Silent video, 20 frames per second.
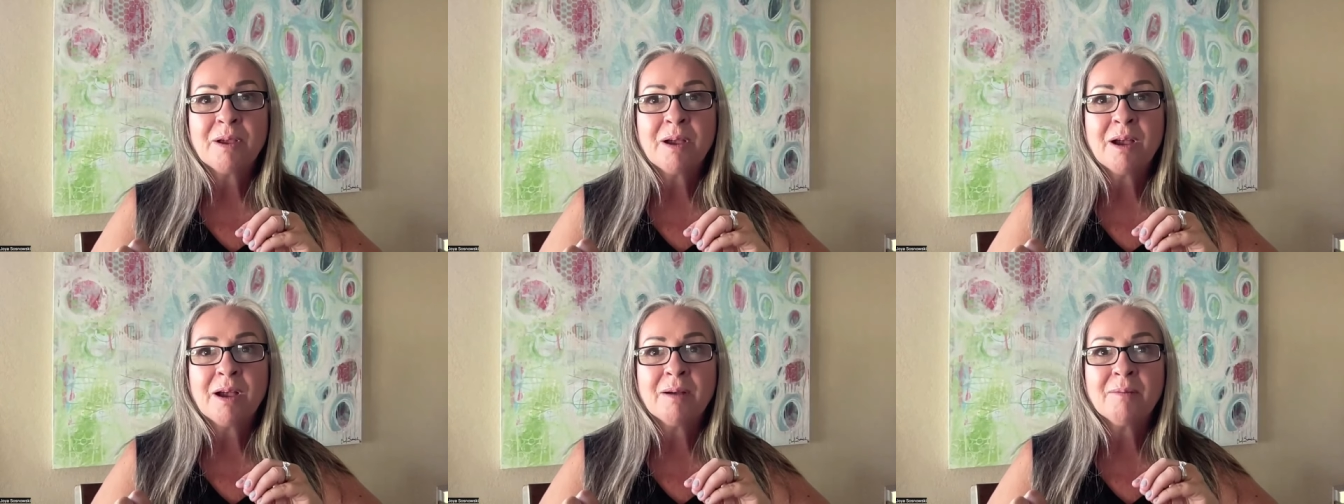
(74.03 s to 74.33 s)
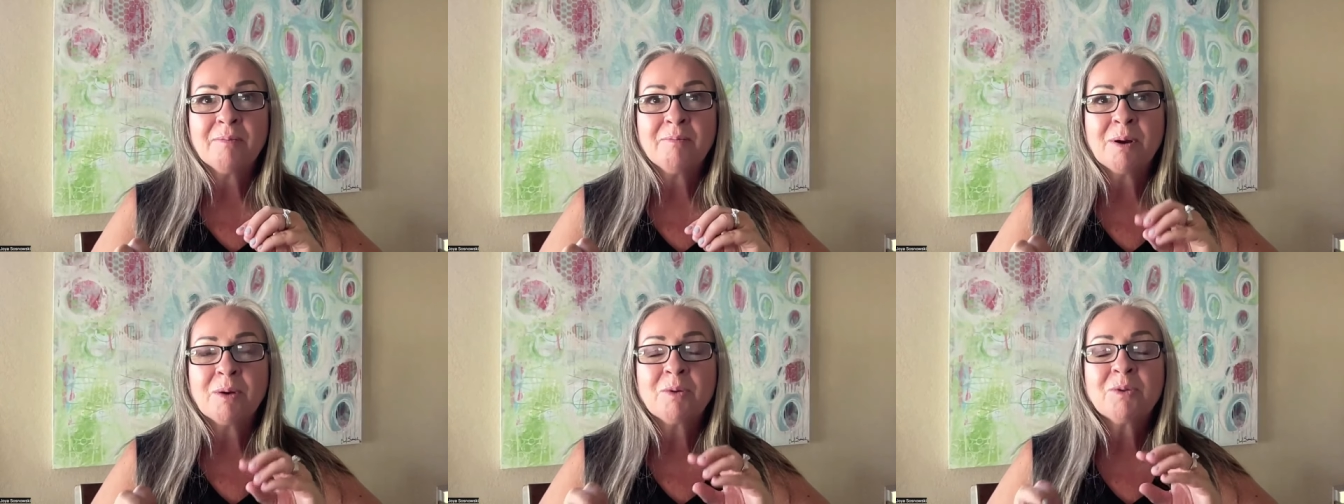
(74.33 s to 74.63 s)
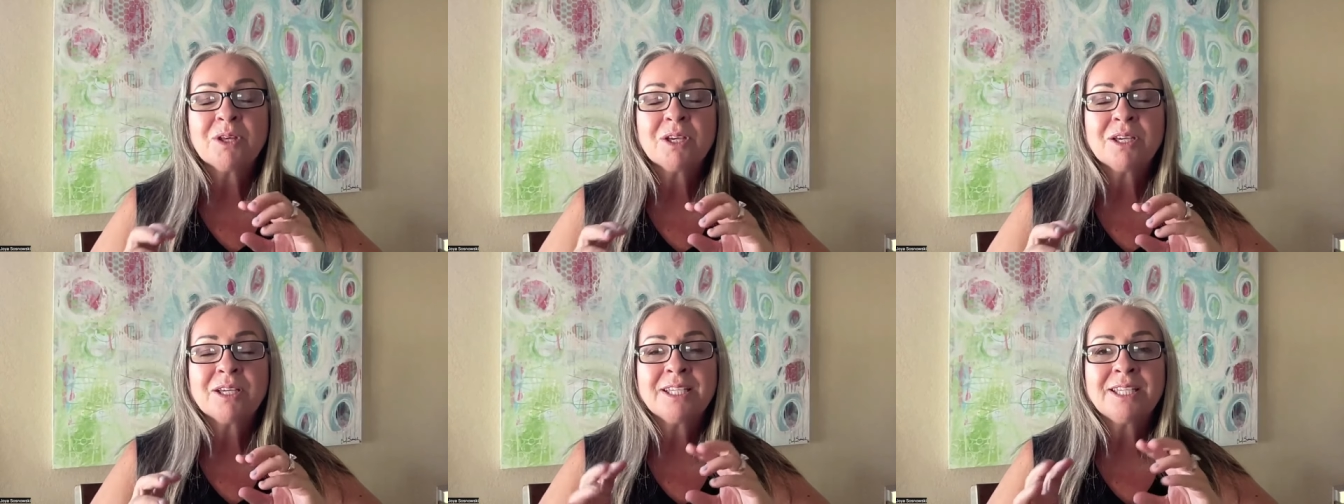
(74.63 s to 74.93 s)
uh,
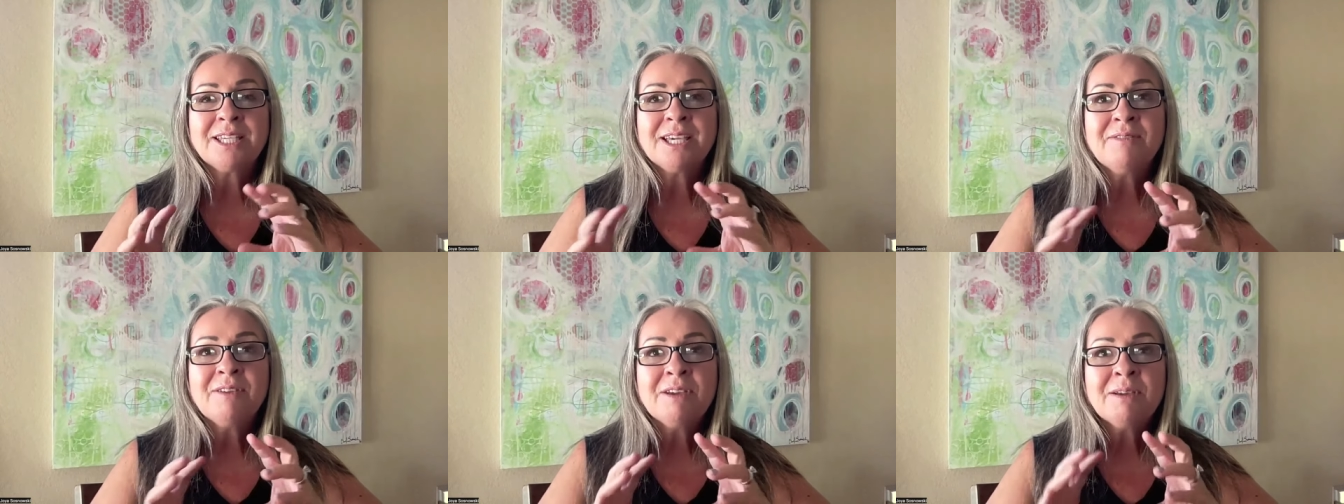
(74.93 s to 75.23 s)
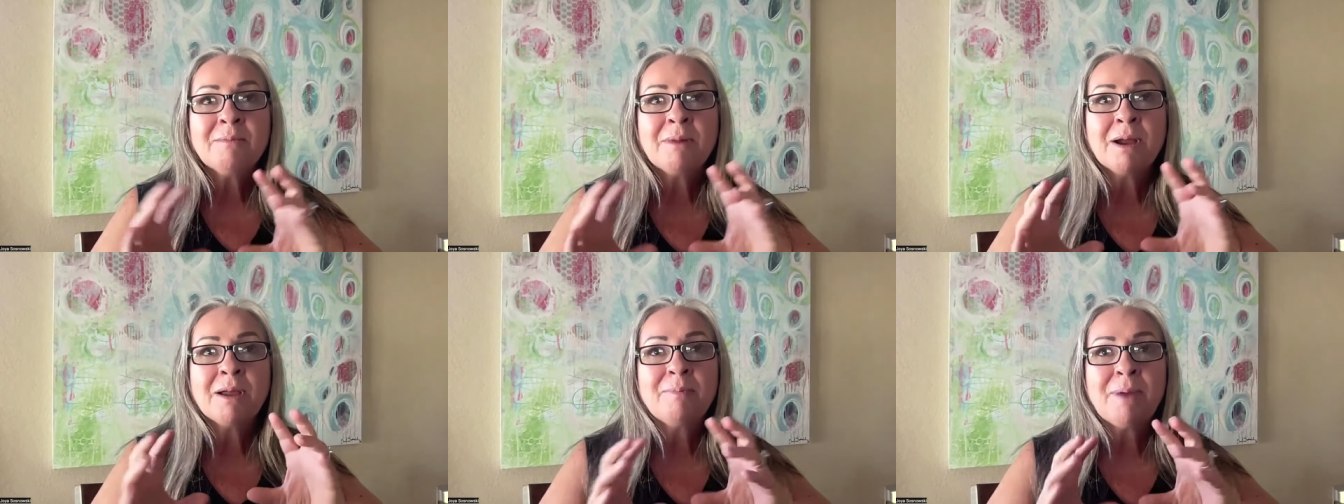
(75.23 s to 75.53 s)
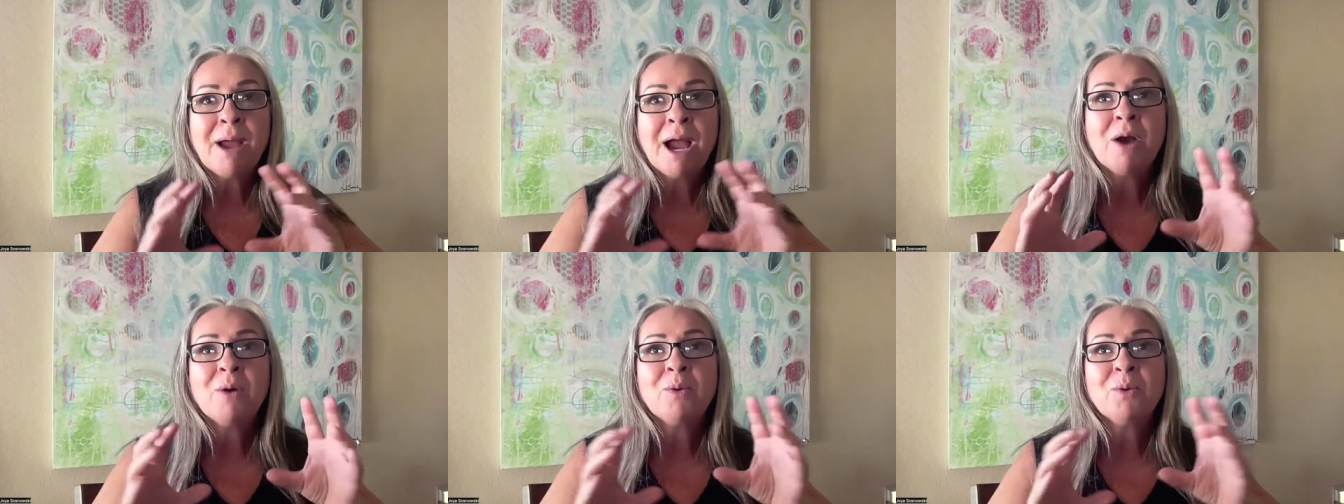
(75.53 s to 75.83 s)
both giving my
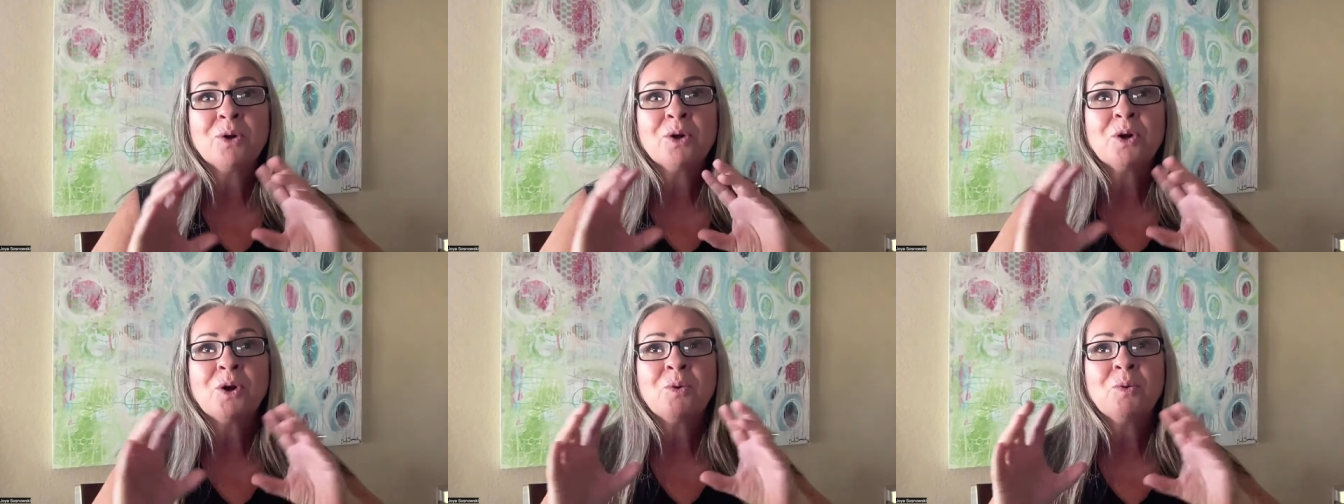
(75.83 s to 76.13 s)
power